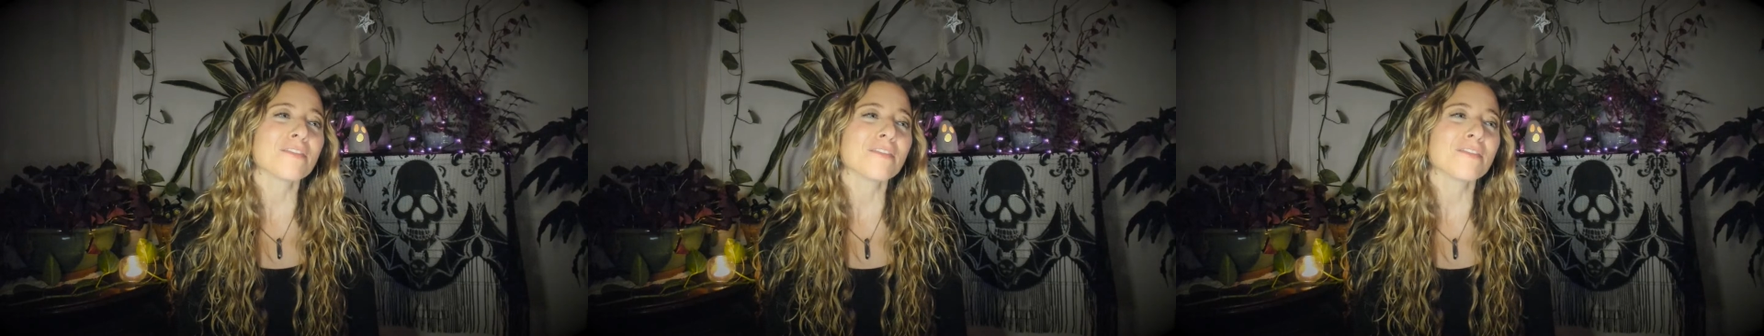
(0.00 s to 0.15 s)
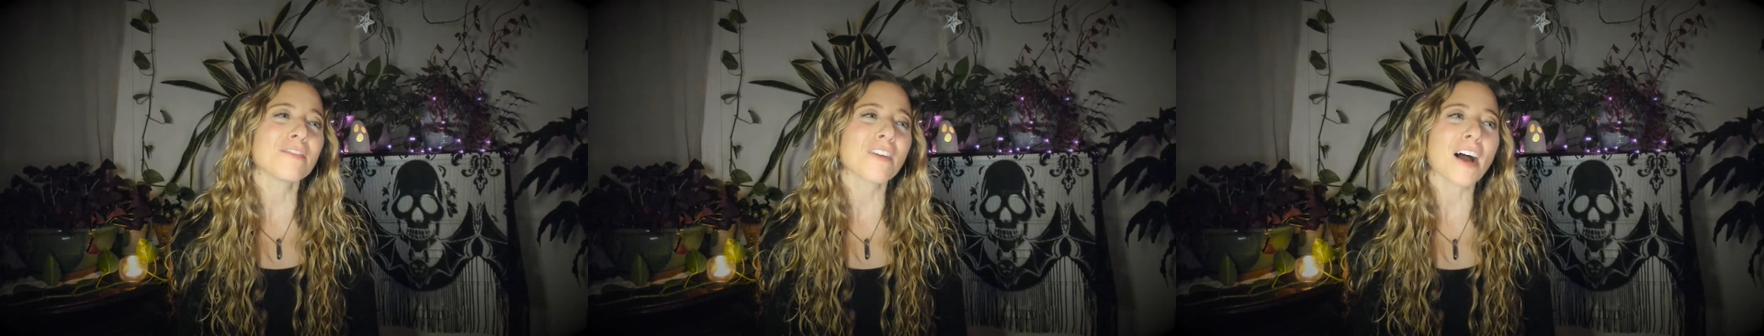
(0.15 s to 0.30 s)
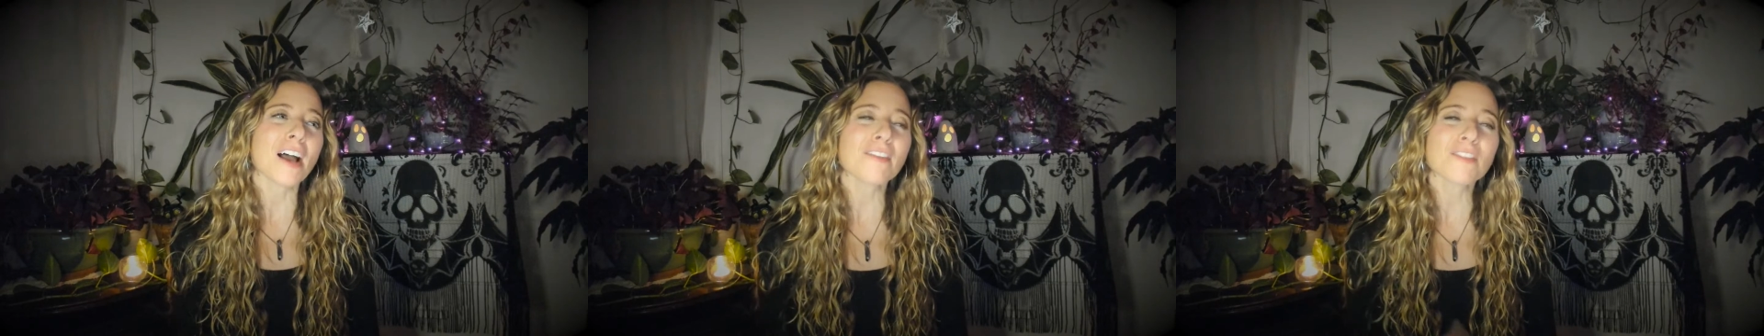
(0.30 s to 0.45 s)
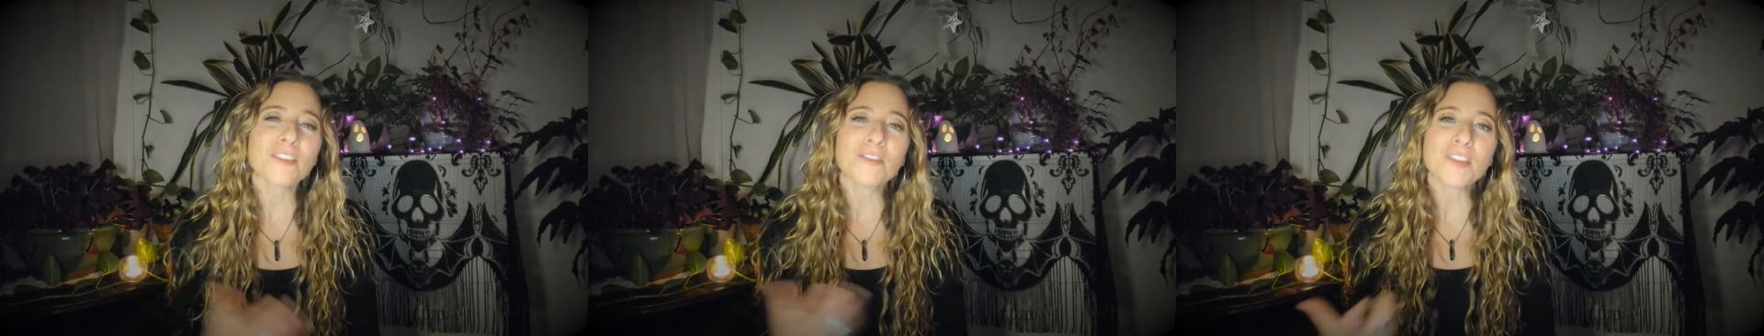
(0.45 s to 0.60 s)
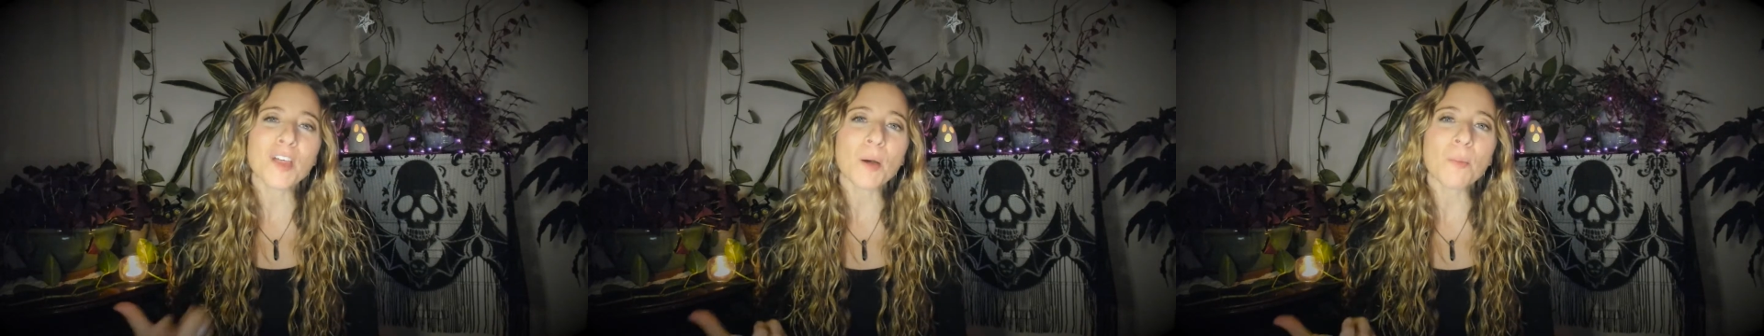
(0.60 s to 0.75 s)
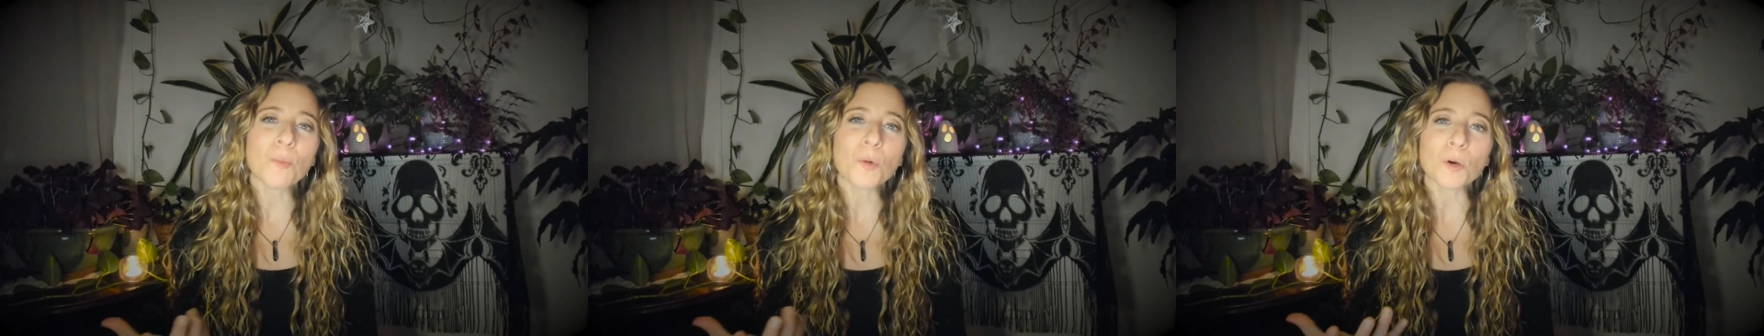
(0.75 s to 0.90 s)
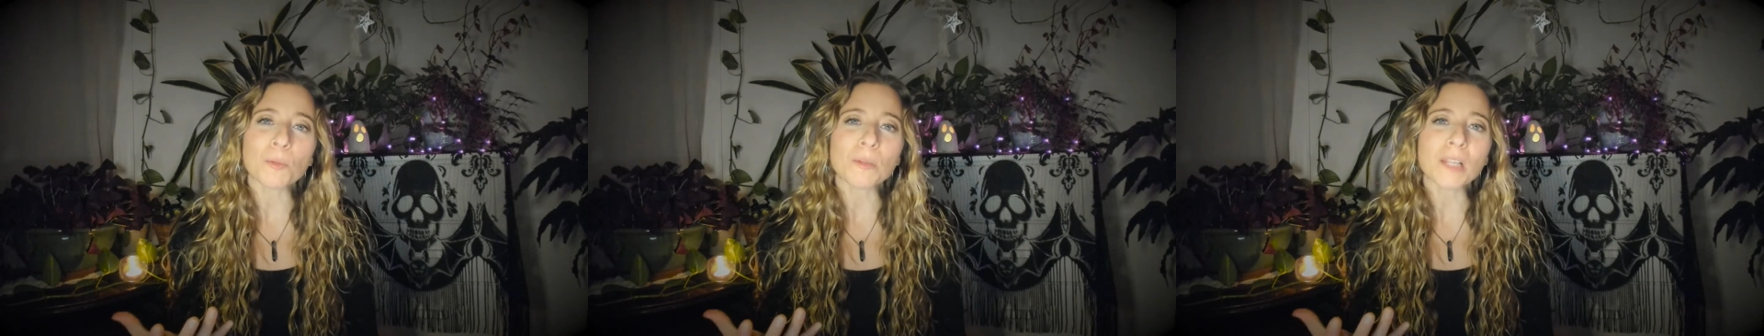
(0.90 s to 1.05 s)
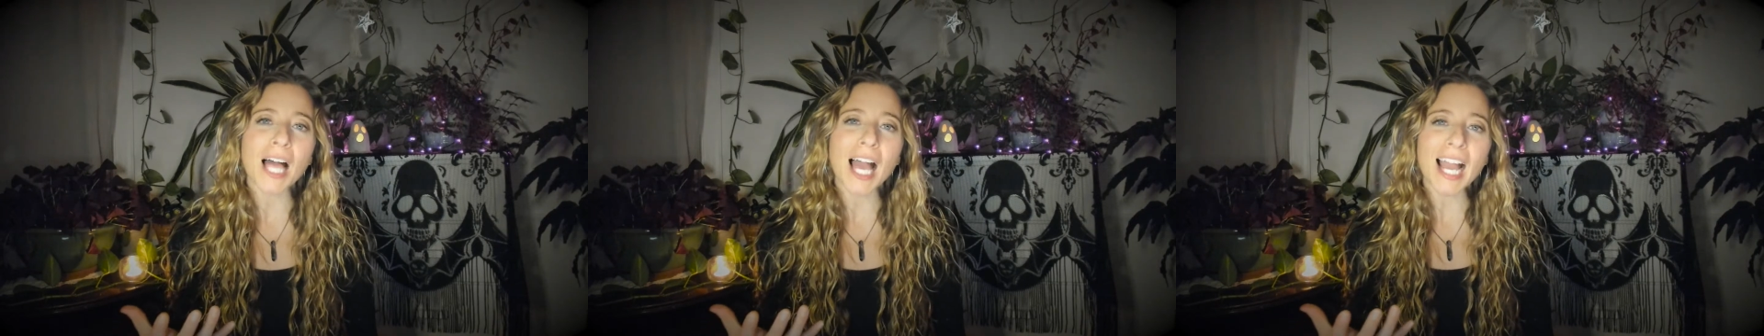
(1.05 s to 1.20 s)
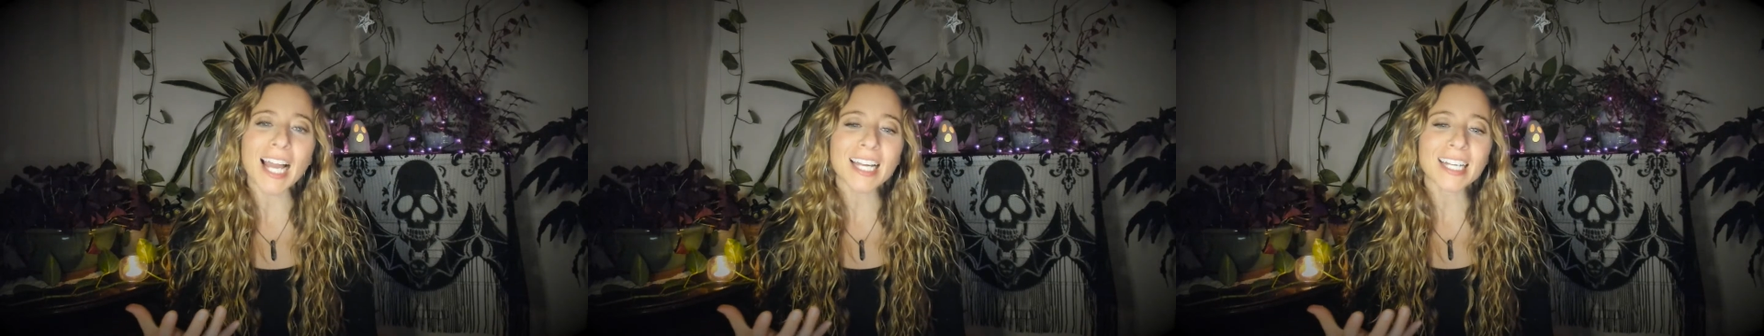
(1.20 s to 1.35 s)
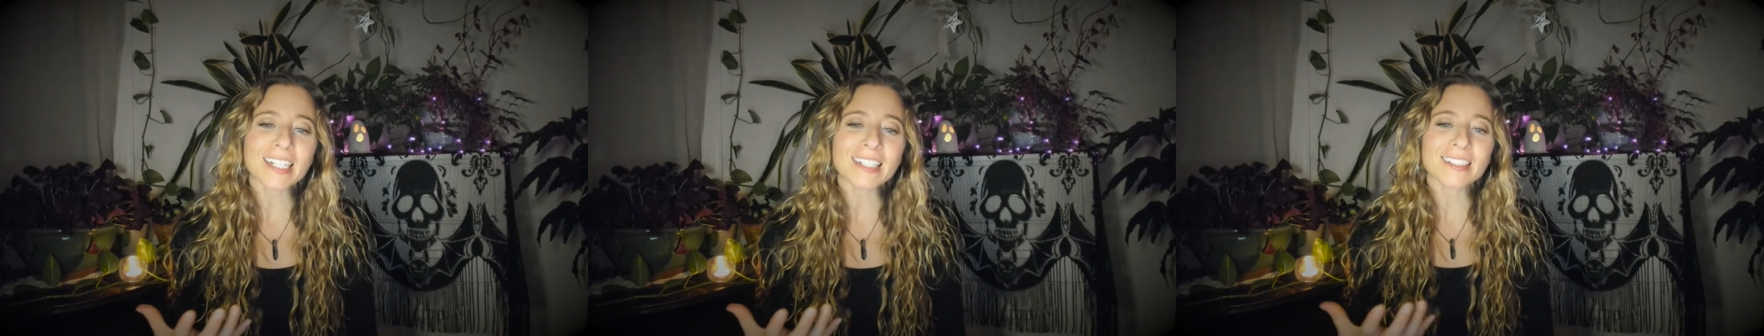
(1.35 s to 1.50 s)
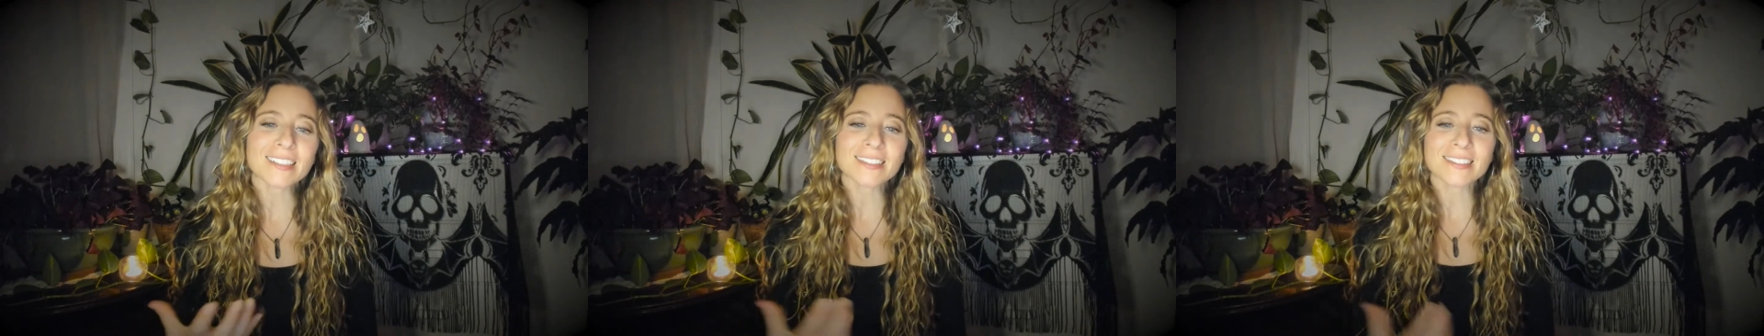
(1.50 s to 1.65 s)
5 of them were black,